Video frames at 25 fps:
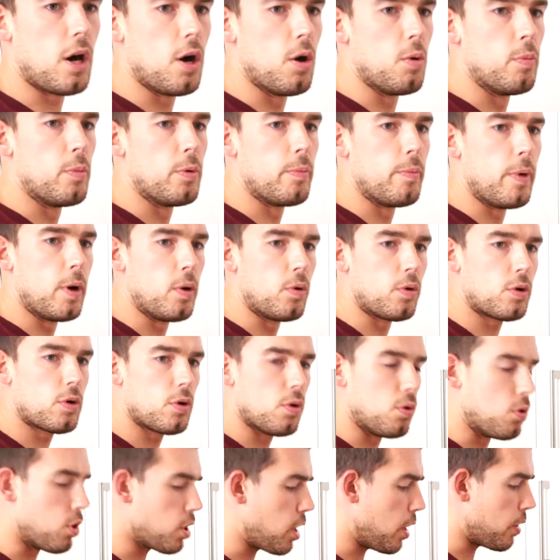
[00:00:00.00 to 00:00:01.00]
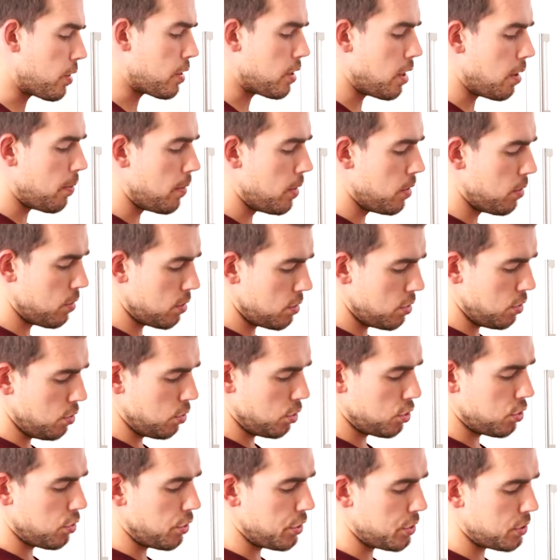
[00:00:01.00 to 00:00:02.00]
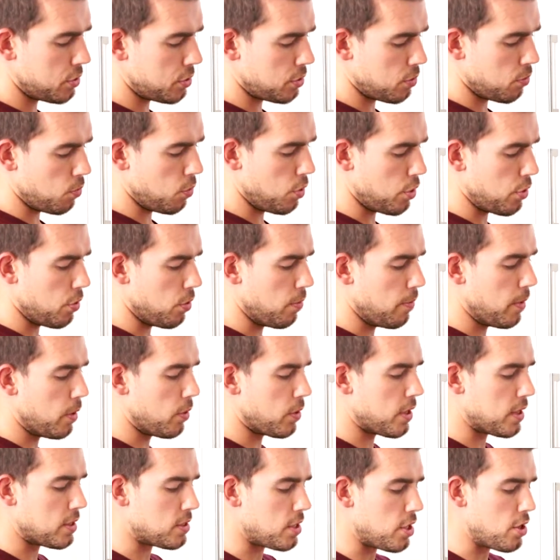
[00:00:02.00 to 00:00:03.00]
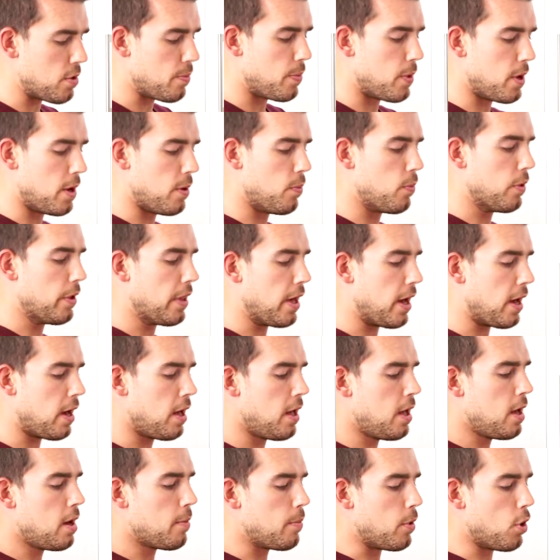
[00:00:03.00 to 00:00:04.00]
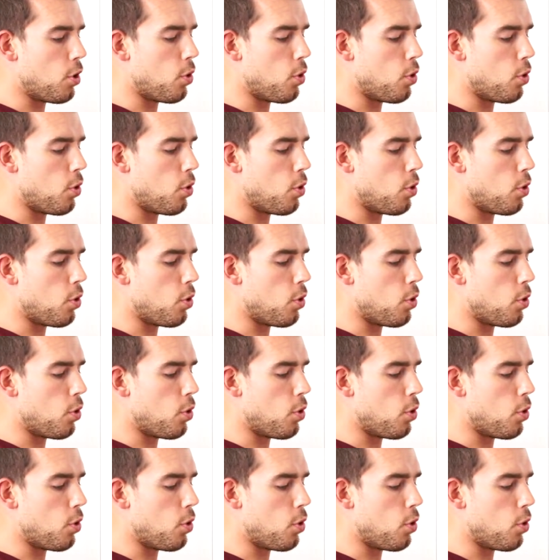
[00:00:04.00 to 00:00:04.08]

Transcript: almond milk or coconut milk, your choice what your milk is that you put in with it, but